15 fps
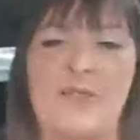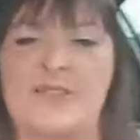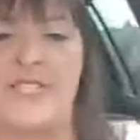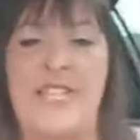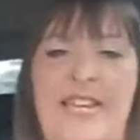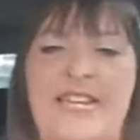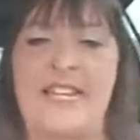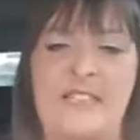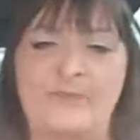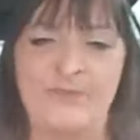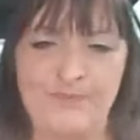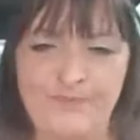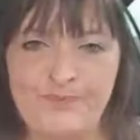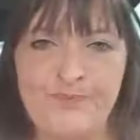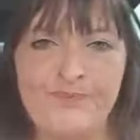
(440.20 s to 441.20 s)
I was saying,
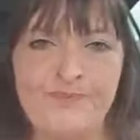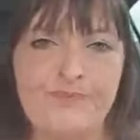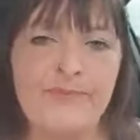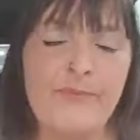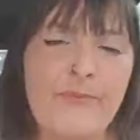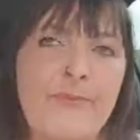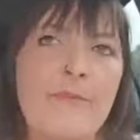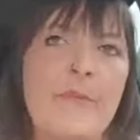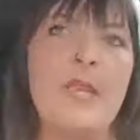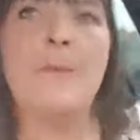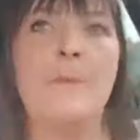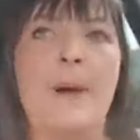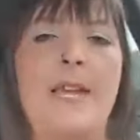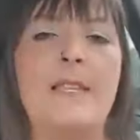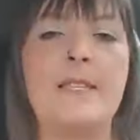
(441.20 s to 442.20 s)

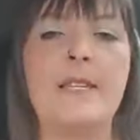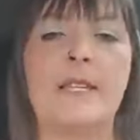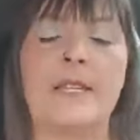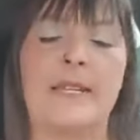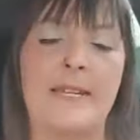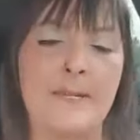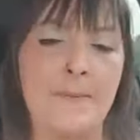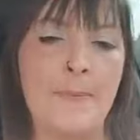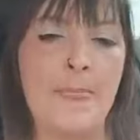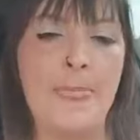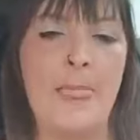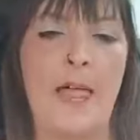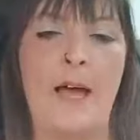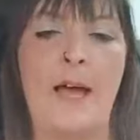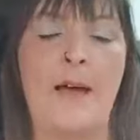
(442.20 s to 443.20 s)
basically,
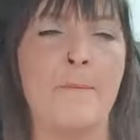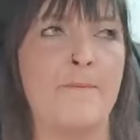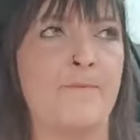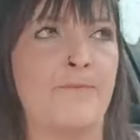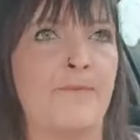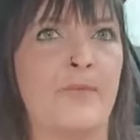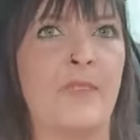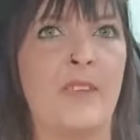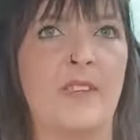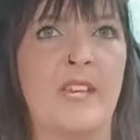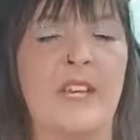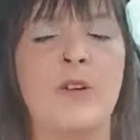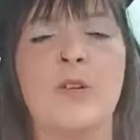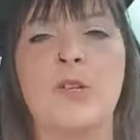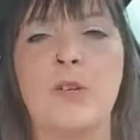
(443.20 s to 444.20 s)

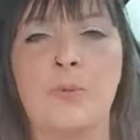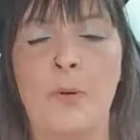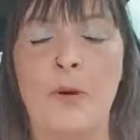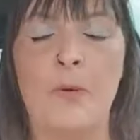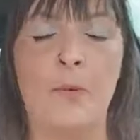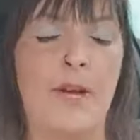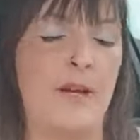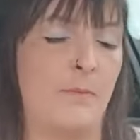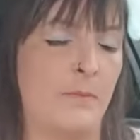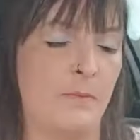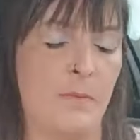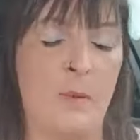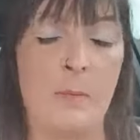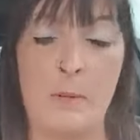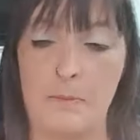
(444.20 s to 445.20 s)
it got to a point where
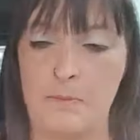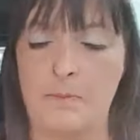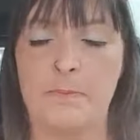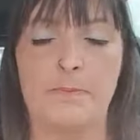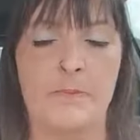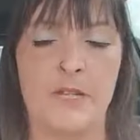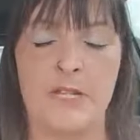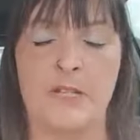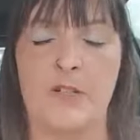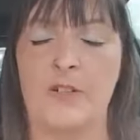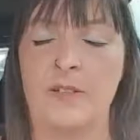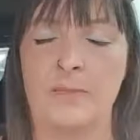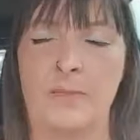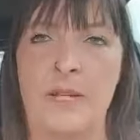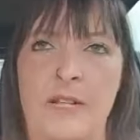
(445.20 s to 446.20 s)
my mum has
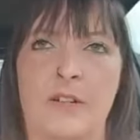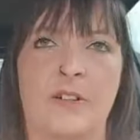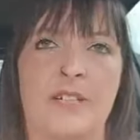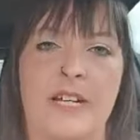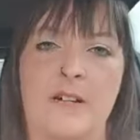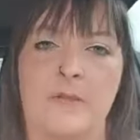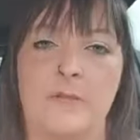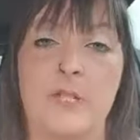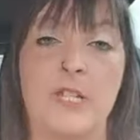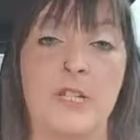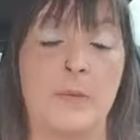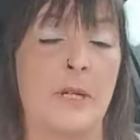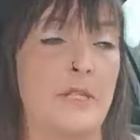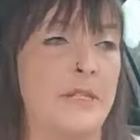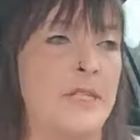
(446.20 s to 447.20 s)
been gone now
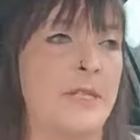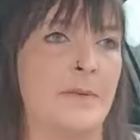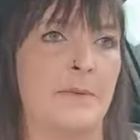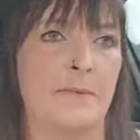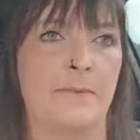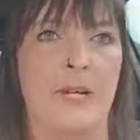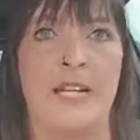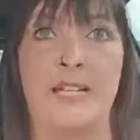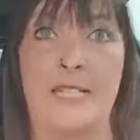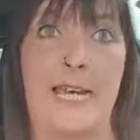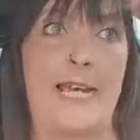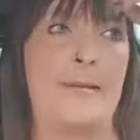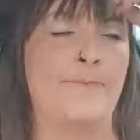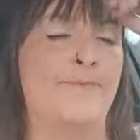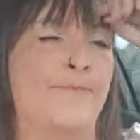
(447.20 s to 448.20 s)
2 months and a
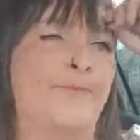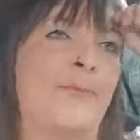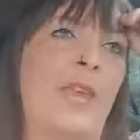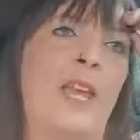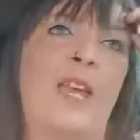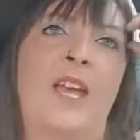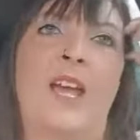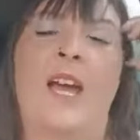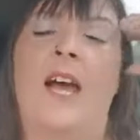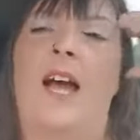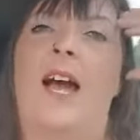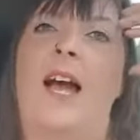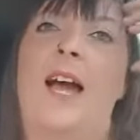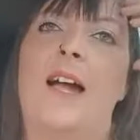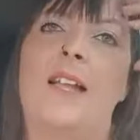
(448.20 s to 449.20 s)
day,
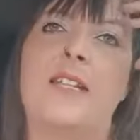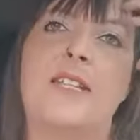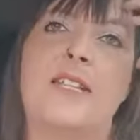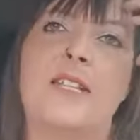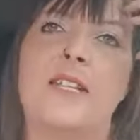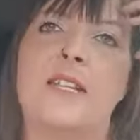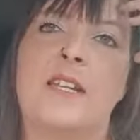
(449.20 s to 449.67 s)
and